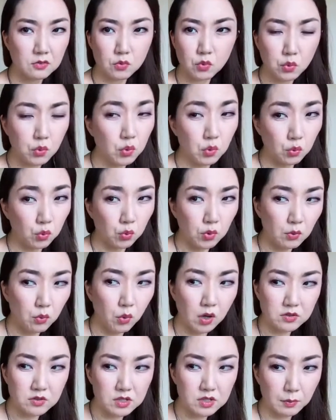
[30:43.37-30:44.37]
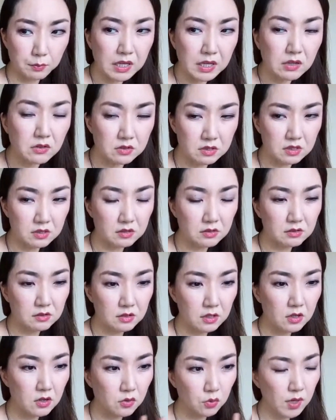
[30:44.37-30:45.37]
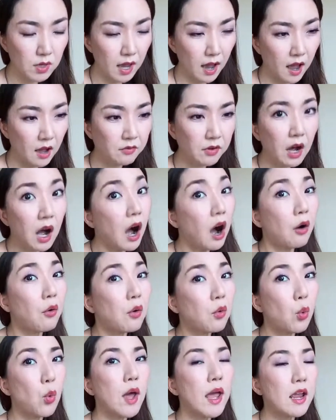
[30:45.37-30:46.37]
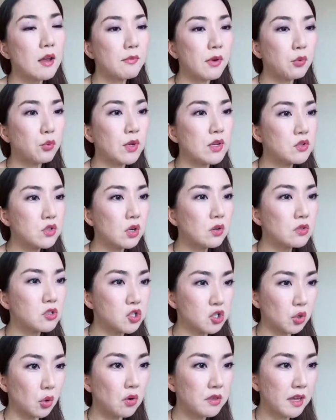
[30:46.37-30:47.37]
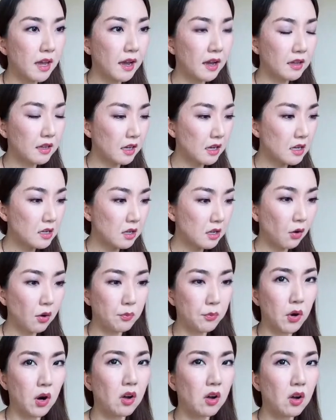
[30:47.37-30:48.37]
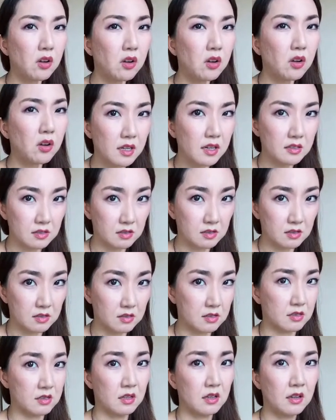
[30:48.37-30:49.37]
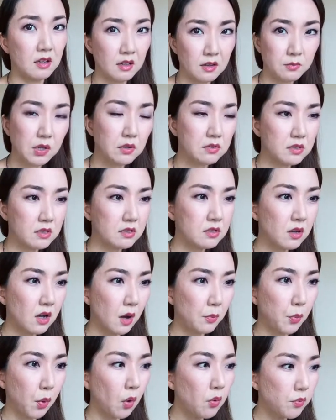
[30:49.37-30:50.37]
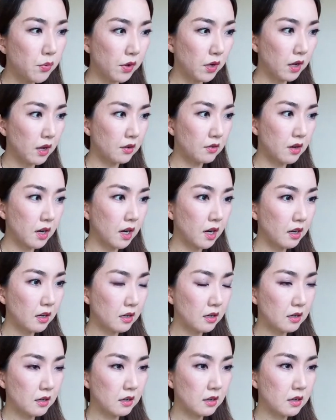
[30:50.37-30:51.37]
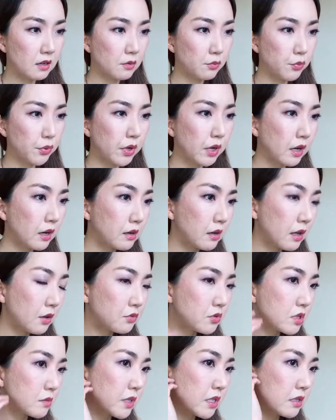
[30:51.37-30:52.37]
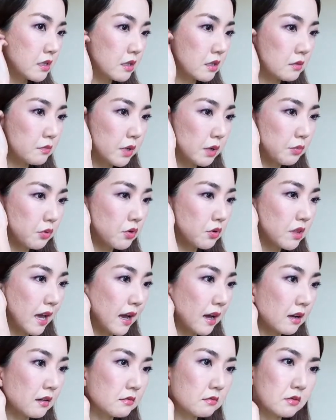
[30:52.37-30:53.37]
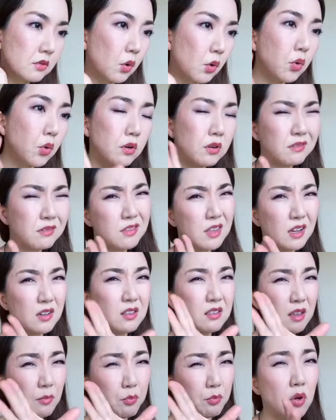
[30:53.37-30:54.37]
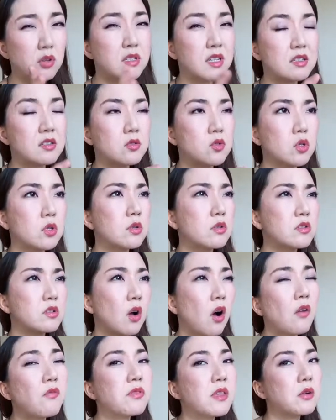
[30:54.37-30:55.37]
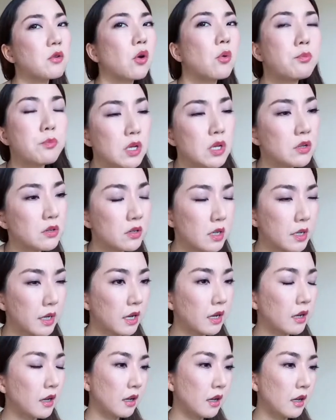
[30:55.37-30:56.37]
who we want to appeal to. You know, we have our way, but we don't show that in our protests because it's not appropriate, right? But LGBTQ people, that, or the protesters of the community,